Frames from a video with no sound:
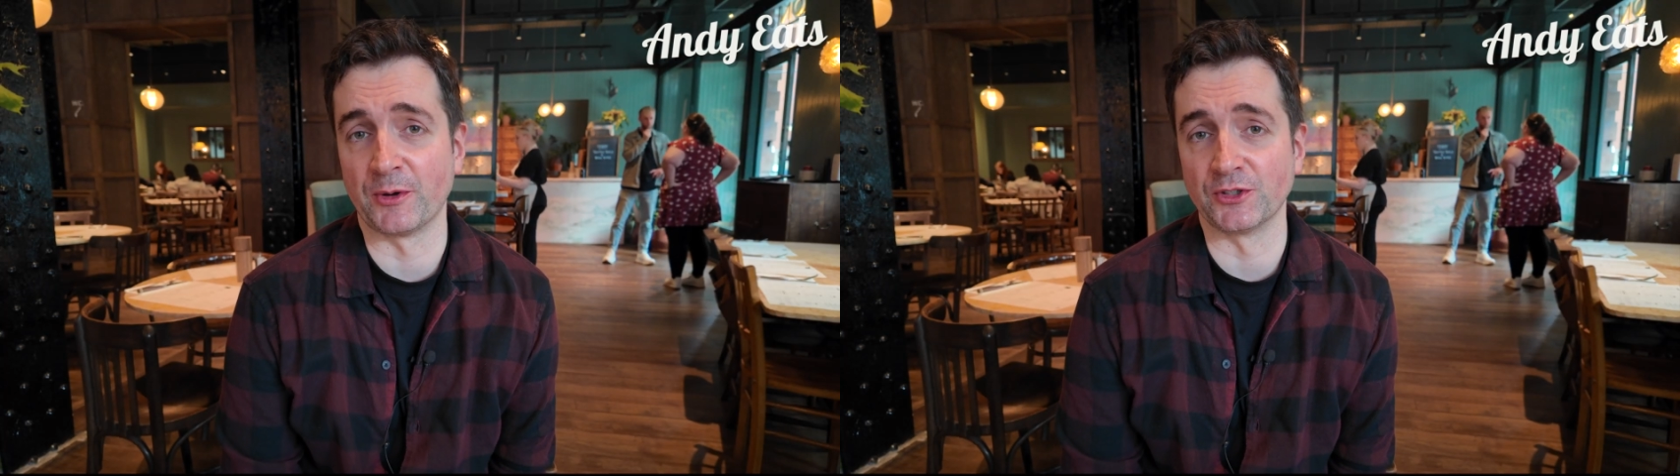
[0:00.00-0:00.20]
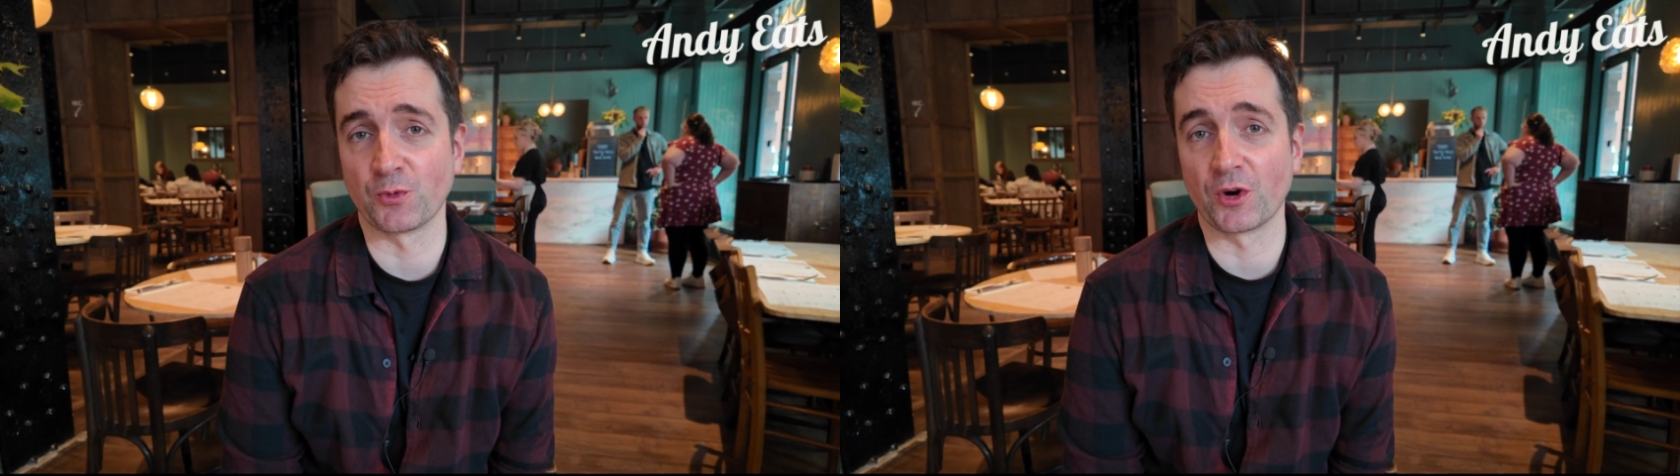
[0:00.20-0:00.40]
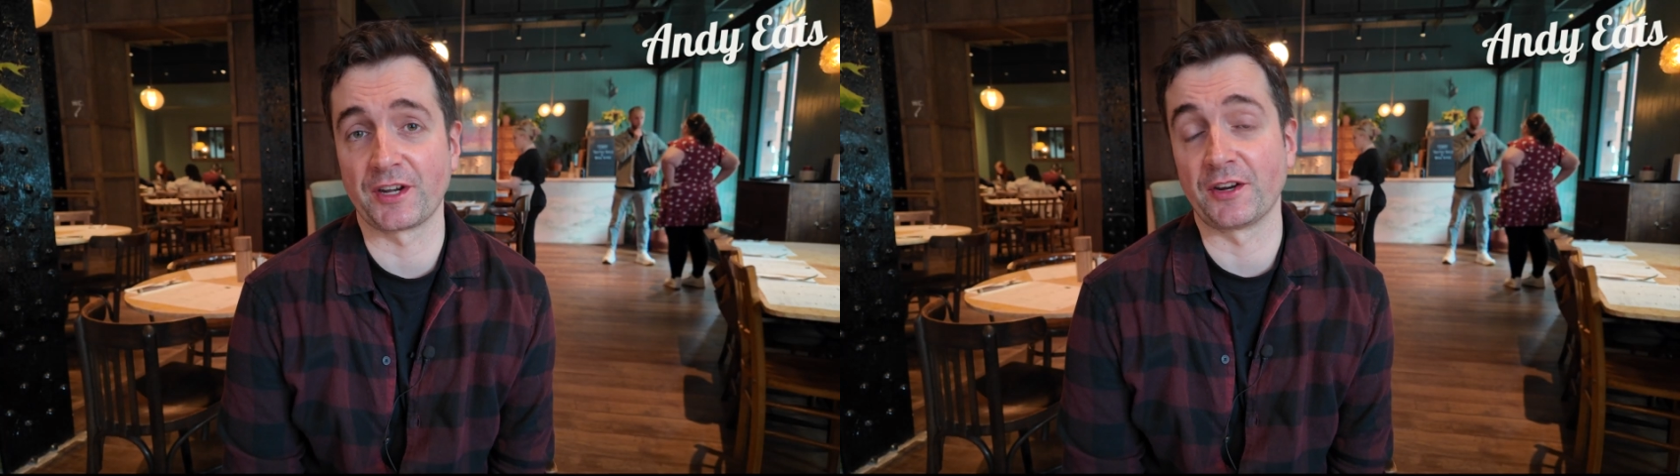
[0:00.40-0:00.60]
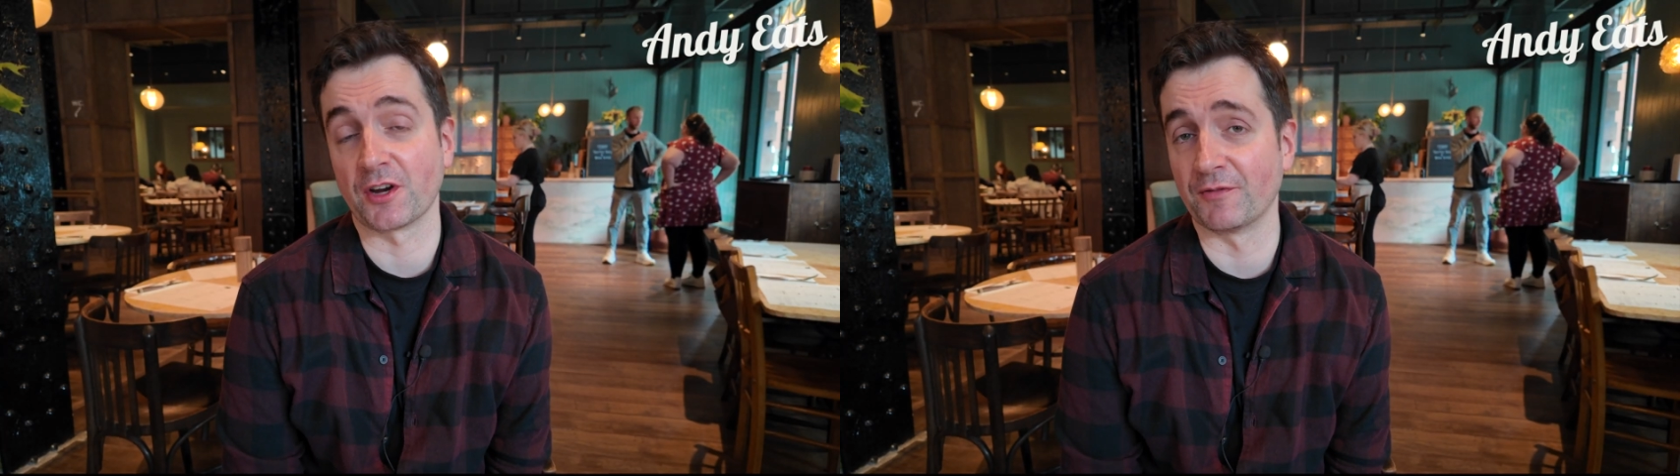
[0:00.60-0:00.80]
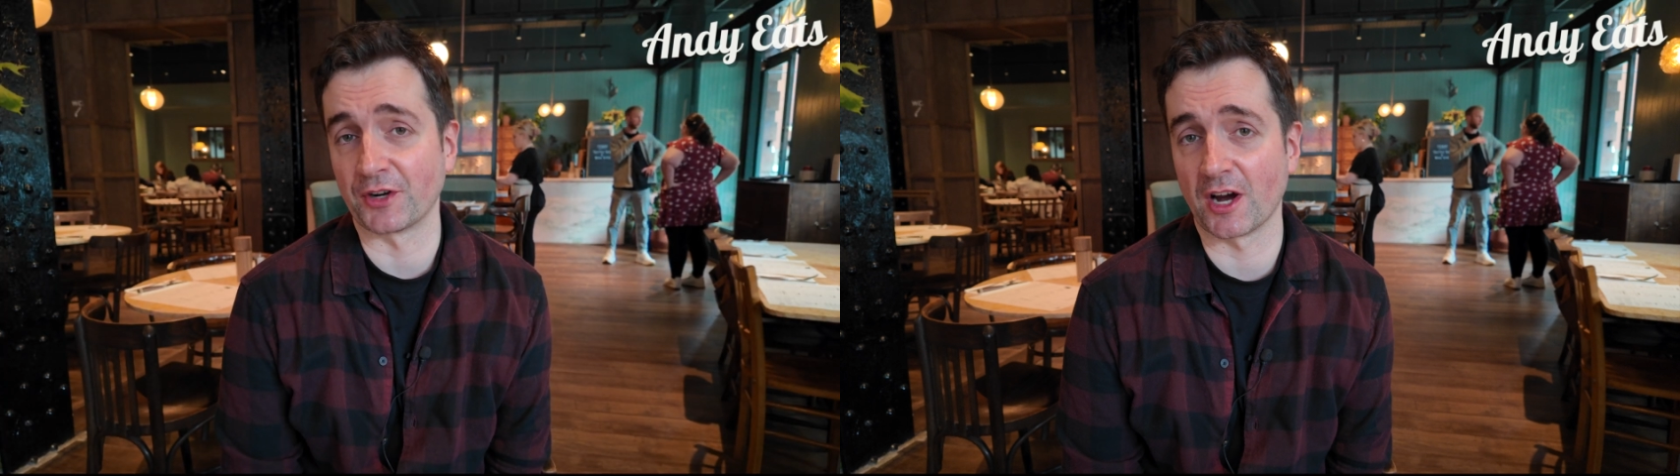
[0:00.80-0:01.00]
I was walking in
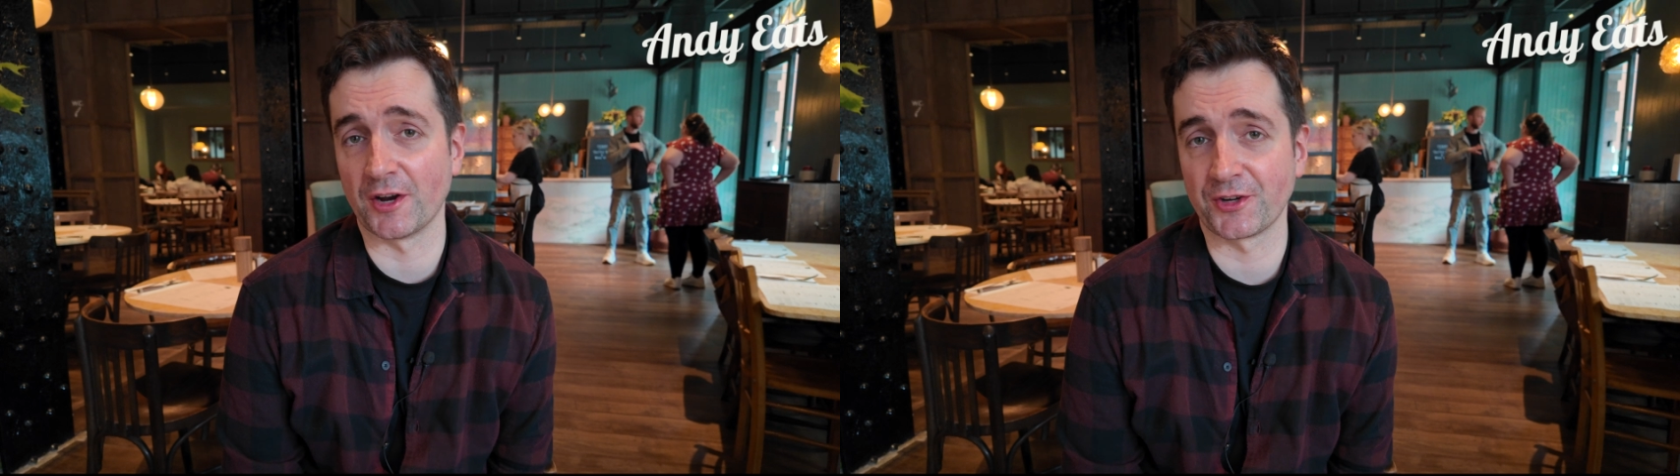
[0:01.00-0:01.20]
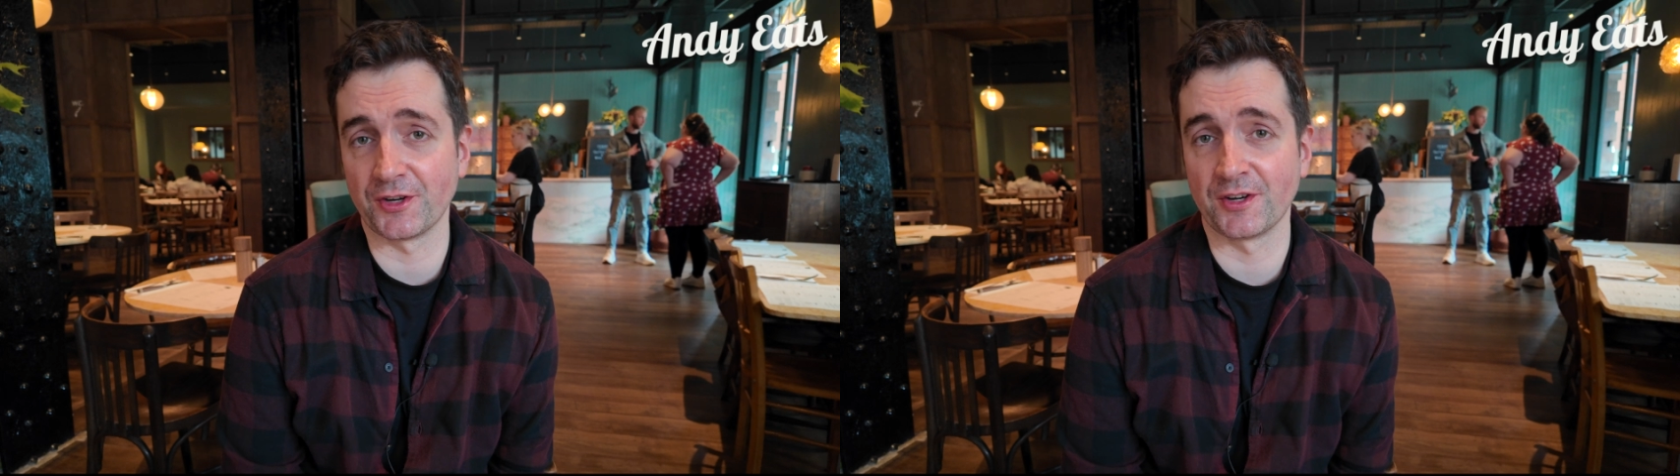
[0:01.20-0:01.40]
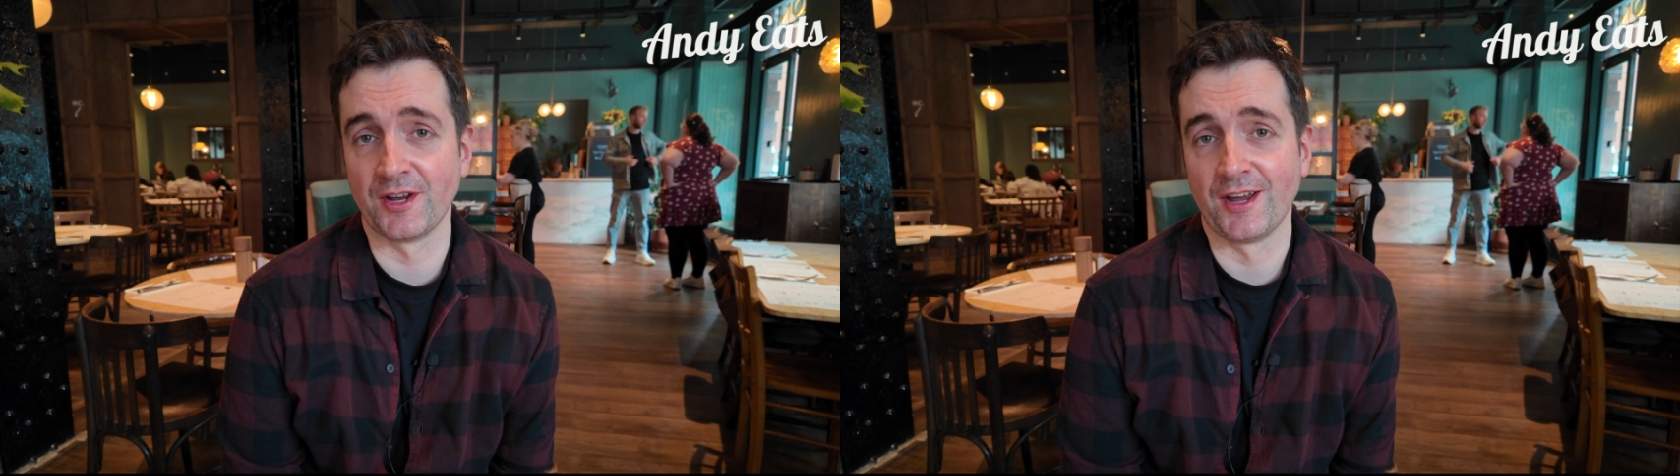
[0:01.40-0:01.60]
Covent Garden.